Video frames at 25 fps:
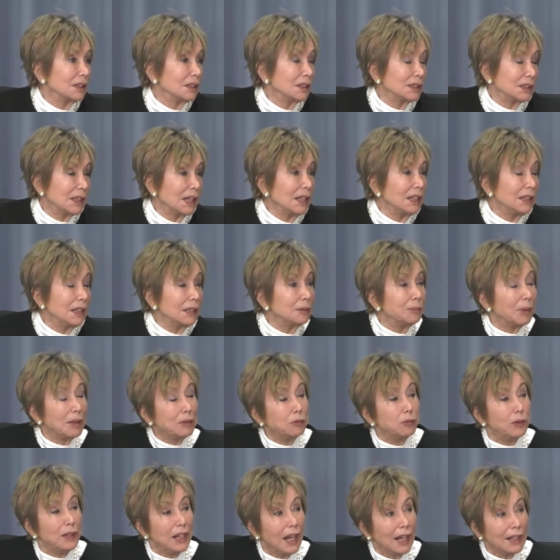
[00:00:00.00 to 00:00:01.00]
say that.
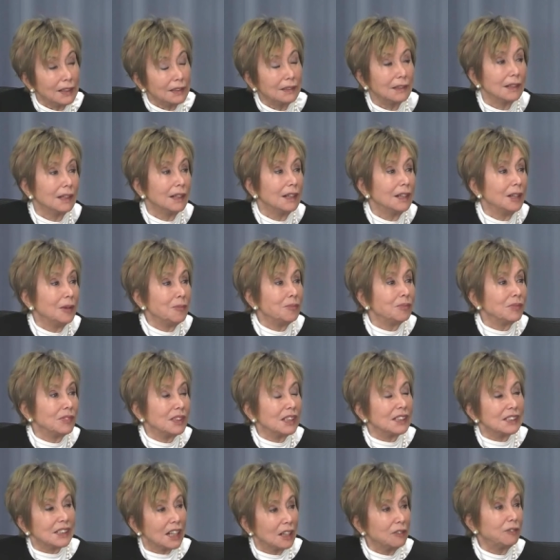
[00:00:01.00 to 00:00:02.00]
But we had
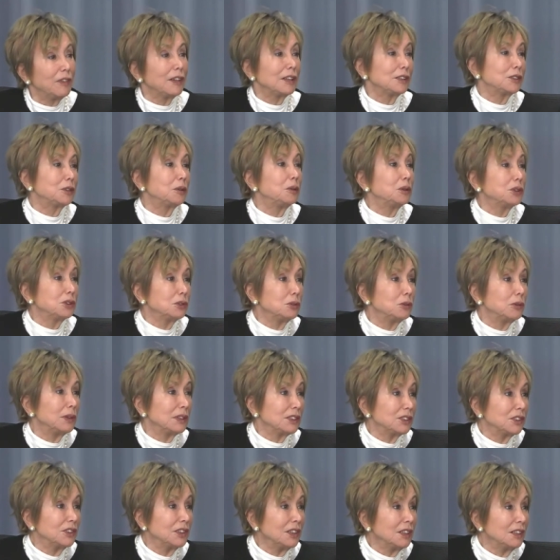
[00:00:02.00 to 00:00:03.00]
the self-exclusion
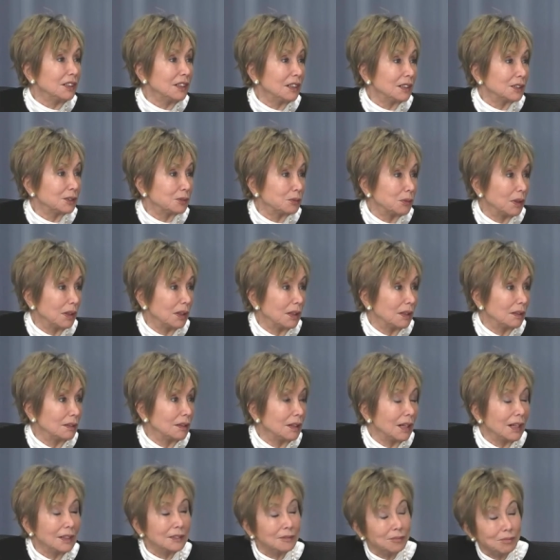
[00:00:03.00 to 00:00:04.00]
questionnaire as well,
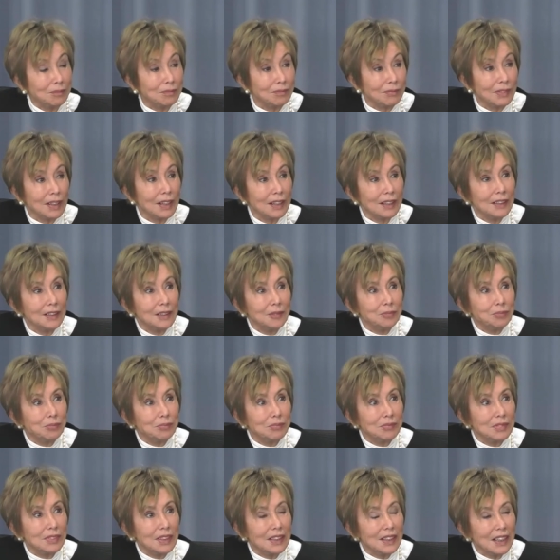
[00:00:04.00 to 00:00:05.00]
and
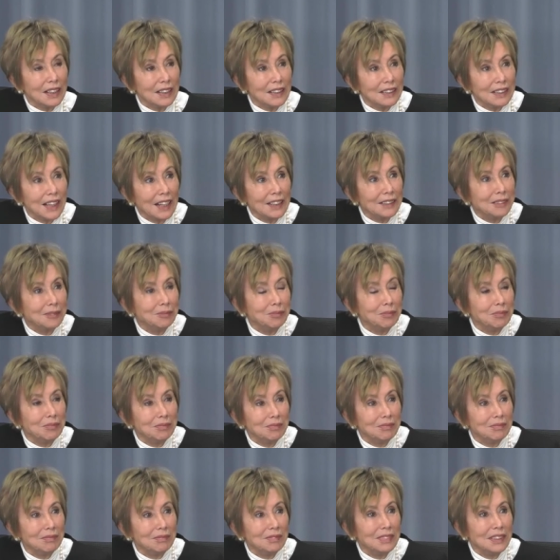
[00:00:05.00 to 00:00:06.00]
that
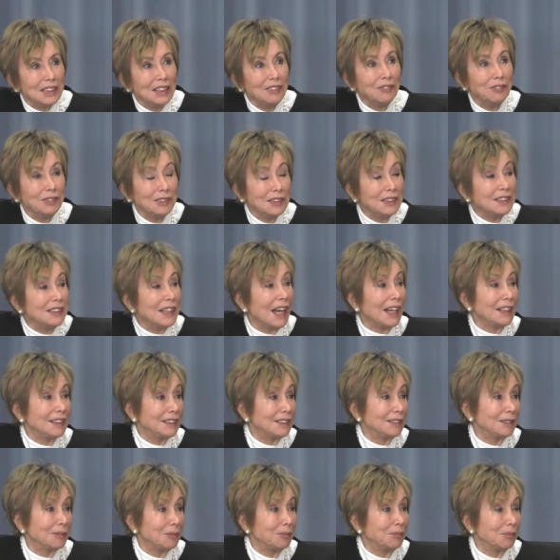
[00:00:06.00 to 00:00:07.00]
even
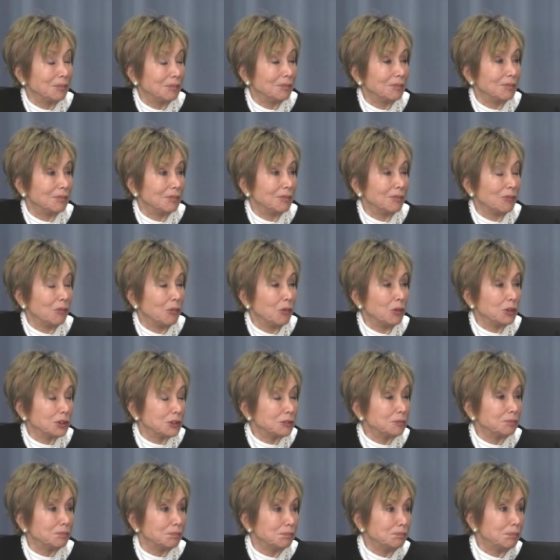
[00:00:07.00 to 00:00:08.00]
that
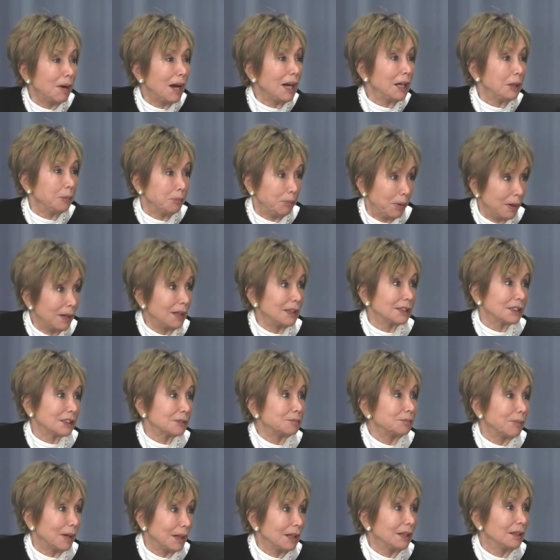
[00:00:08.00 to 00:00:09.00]
was
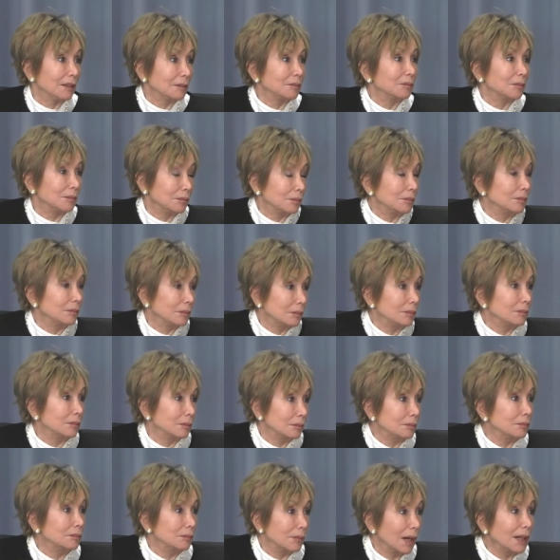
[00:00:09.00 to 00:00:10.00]
bypassed by
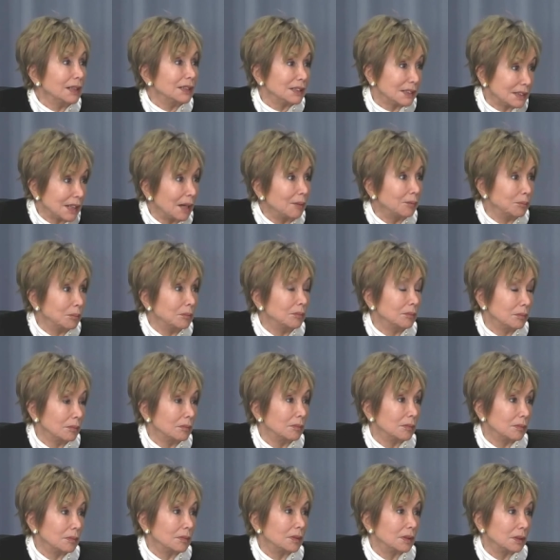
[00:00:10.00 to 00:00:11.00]
by some
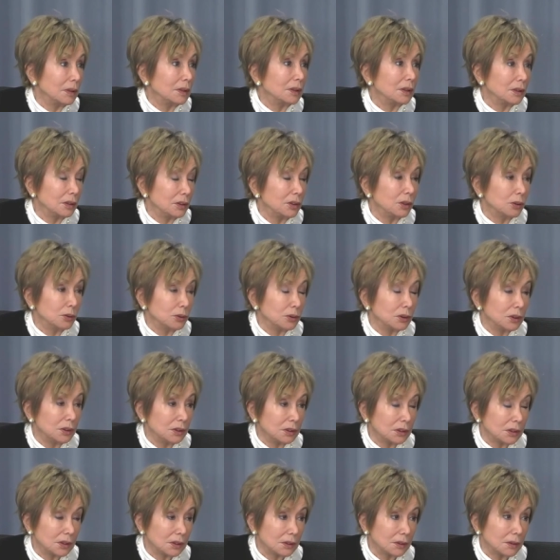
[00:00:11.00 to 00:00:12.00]

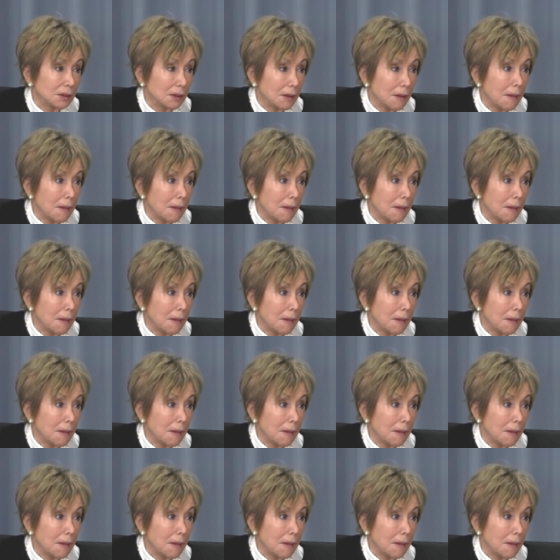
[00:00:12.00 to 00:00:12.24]
donors.